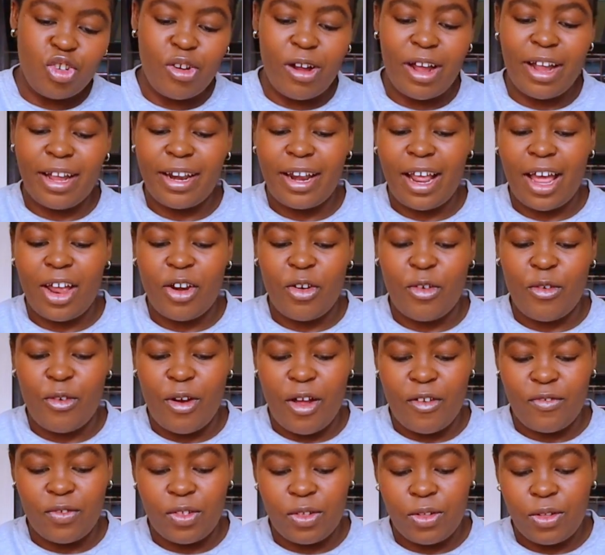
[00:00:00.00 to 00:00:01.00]
try and
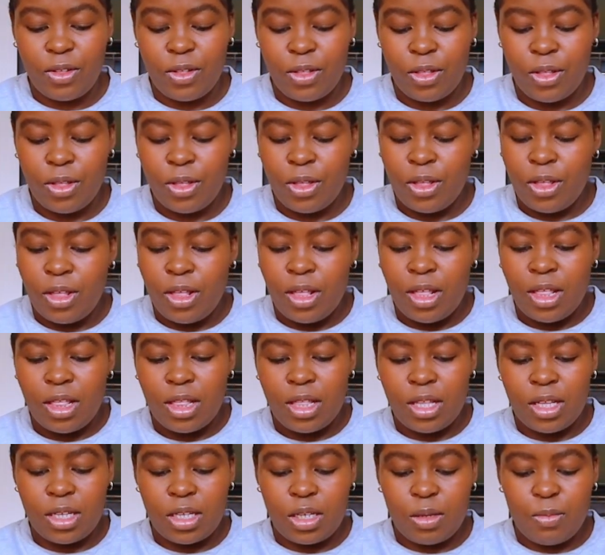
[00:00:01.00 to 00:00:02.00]
unravel
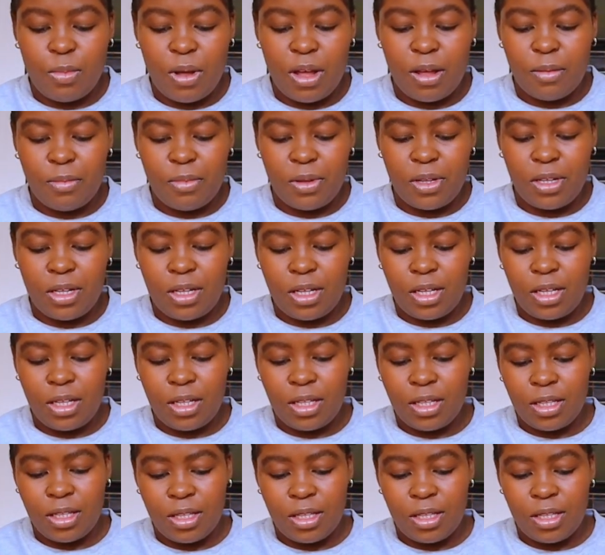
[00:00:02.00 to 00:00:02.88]
this puppy.